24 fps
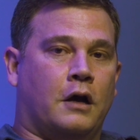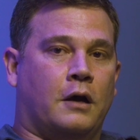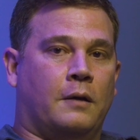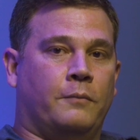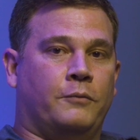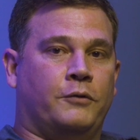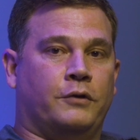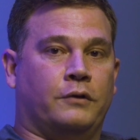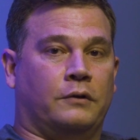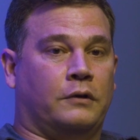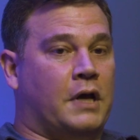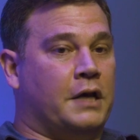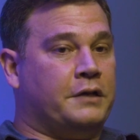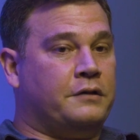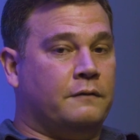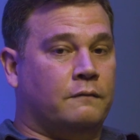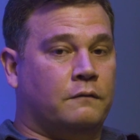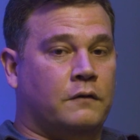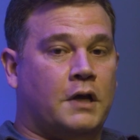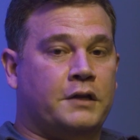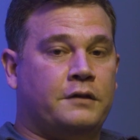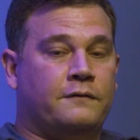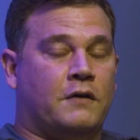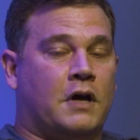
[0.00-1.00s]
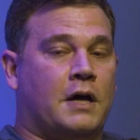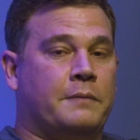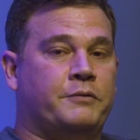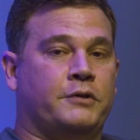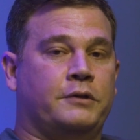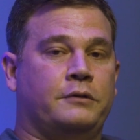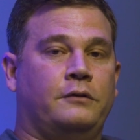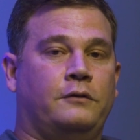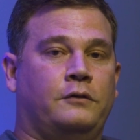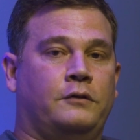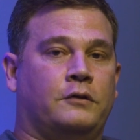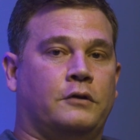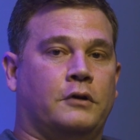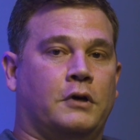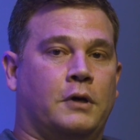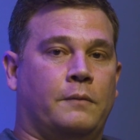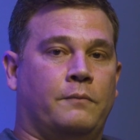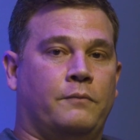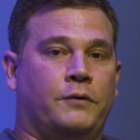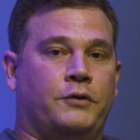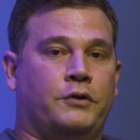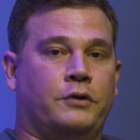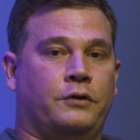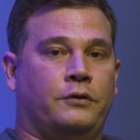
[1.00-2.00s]
So lots of options.
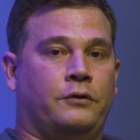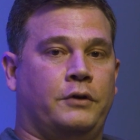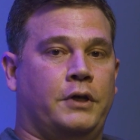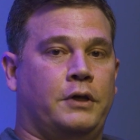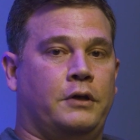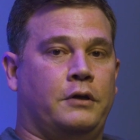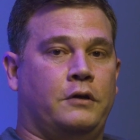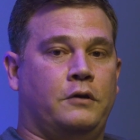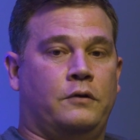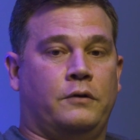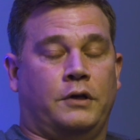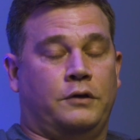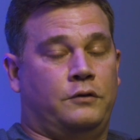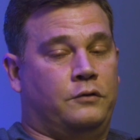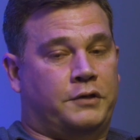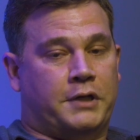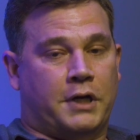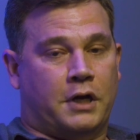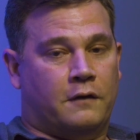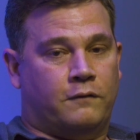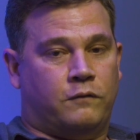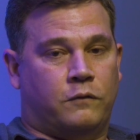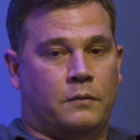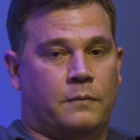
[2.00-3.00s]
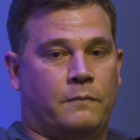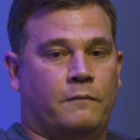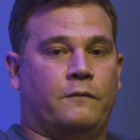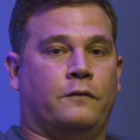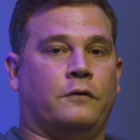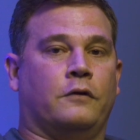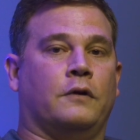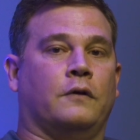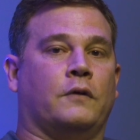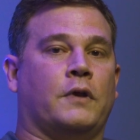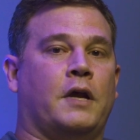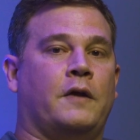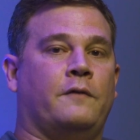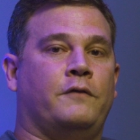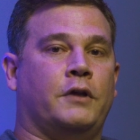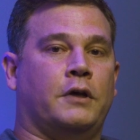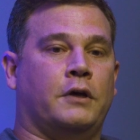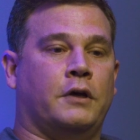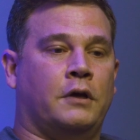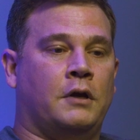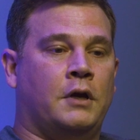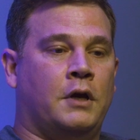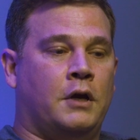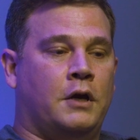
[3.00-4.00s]
Certainly, you can use Terraform for a lot of
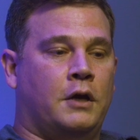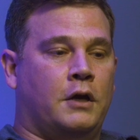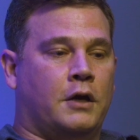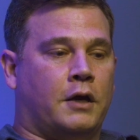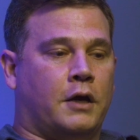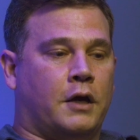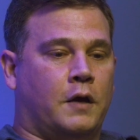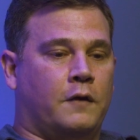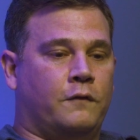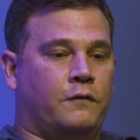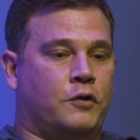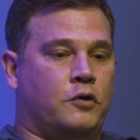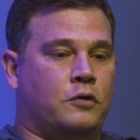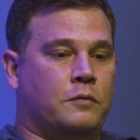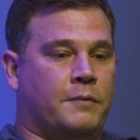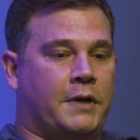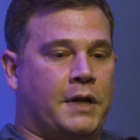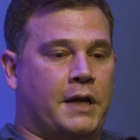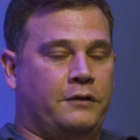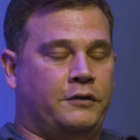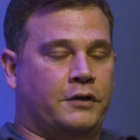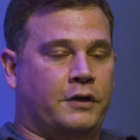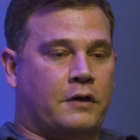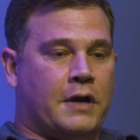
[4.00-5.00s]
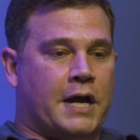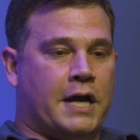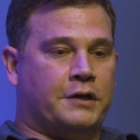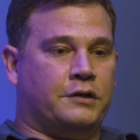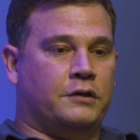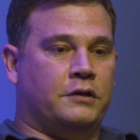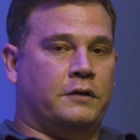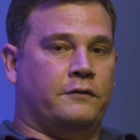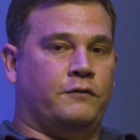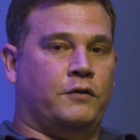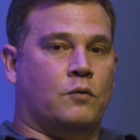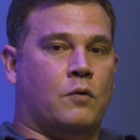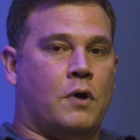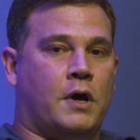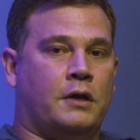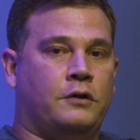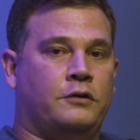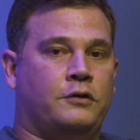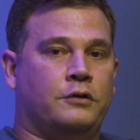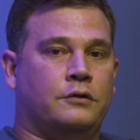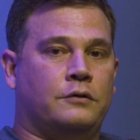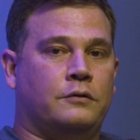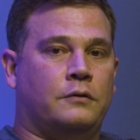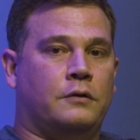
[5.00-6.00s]
the kind of Kubernetes interactions if you wanted
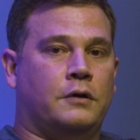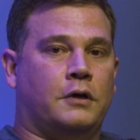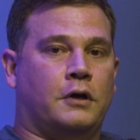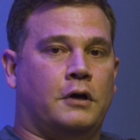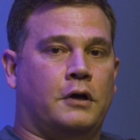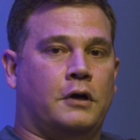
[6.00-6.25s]
to.